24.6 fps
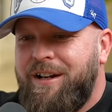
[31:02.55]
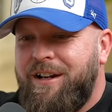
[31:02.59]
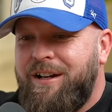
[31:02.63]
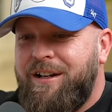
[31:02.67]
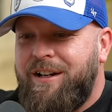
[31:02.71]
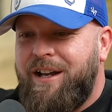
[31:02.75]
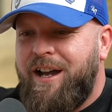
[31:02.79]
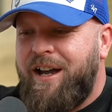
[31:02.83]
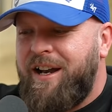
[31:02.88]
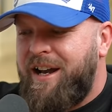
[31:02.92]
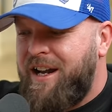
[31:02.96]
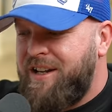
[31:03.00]

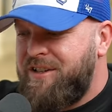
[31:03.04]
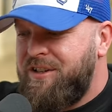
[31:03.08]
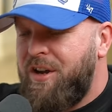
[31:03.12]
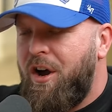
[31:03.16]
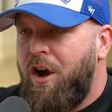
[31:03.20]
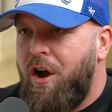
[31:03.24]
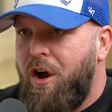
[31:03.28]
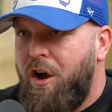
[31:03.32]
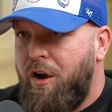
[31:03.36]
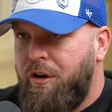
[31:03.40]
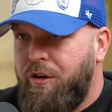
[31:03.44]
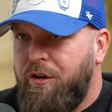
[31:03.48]
Yeah, they're
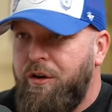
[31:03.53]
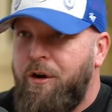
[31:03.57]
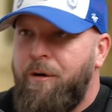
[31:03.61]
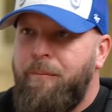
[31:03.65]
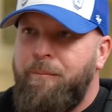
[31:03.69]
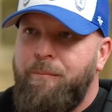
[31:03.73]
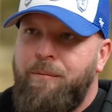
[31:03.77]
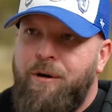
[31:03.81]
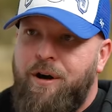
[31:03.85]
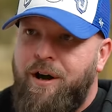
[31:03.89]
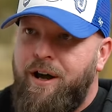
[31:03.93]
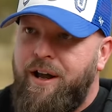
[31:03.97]
turned
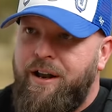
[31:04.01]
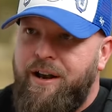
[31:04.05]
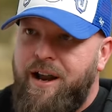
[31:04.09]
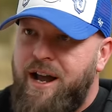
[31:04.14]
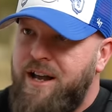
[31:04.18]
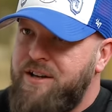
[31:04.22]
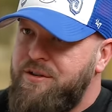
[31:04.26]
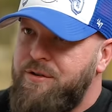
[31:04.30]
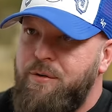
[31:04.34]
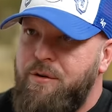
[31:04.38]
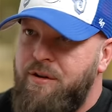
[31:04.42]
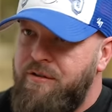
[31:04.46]
on by
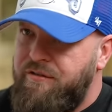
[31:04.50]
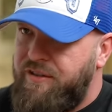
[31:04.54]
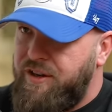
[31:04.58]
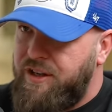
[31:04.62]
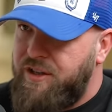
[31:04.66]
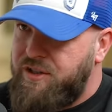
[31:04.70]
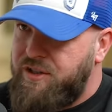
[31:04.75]
that sort of